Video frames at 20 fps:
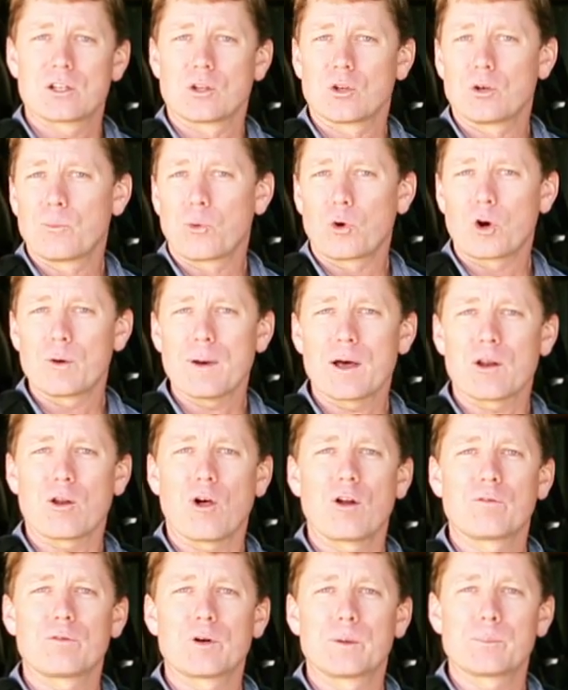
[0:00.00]
To learn more
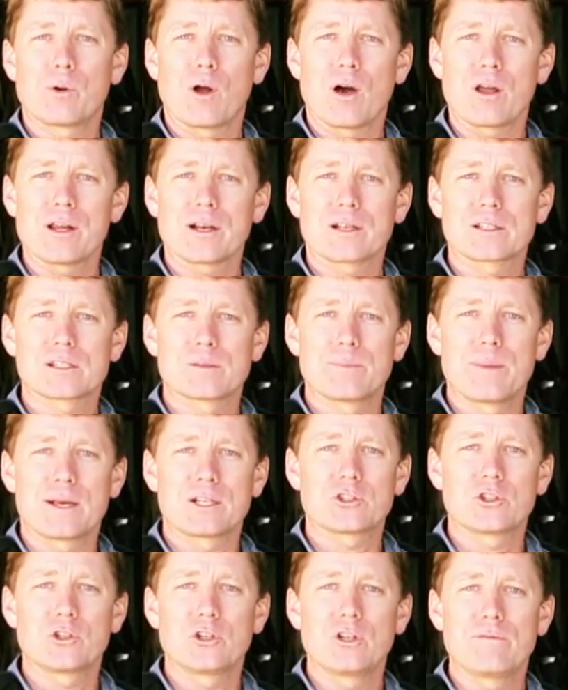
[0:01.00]
about all of our products,
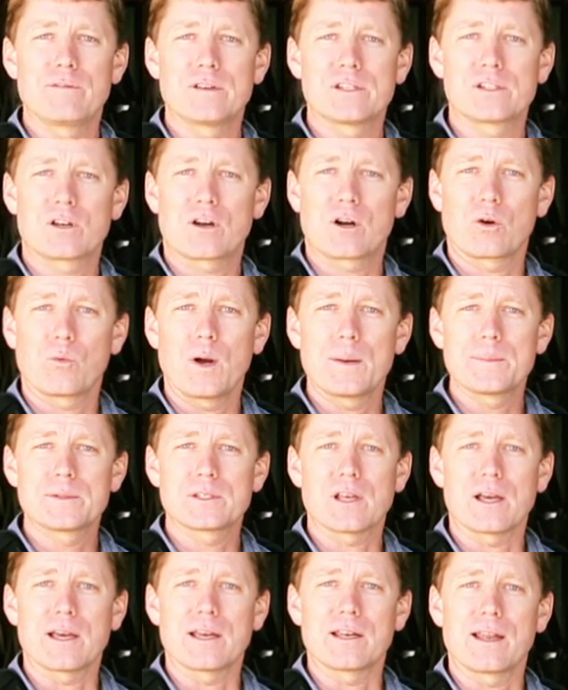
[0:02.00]
make sure you visit our
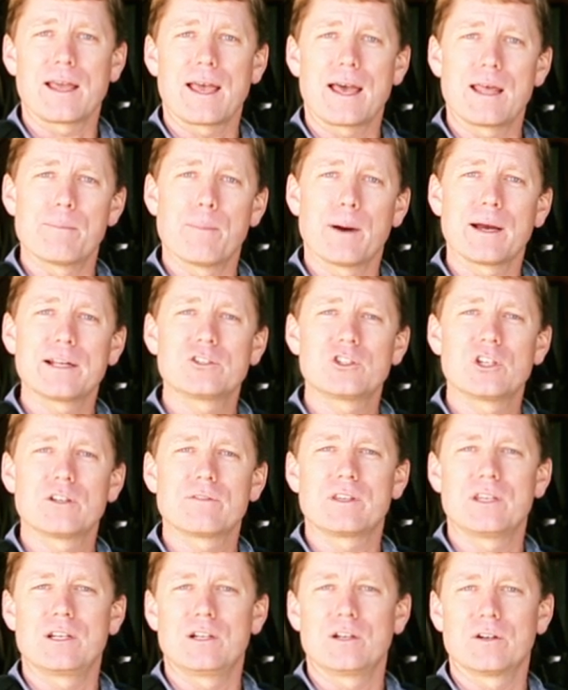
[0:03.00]
website at
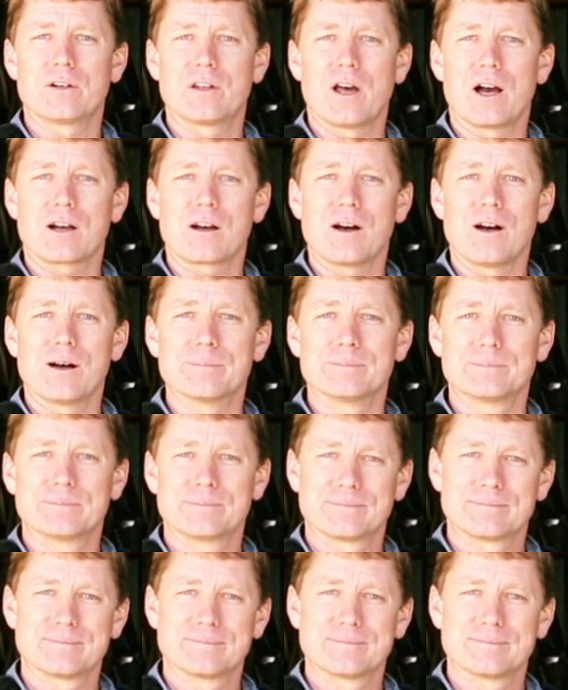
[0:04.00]
mindshiftgear.com.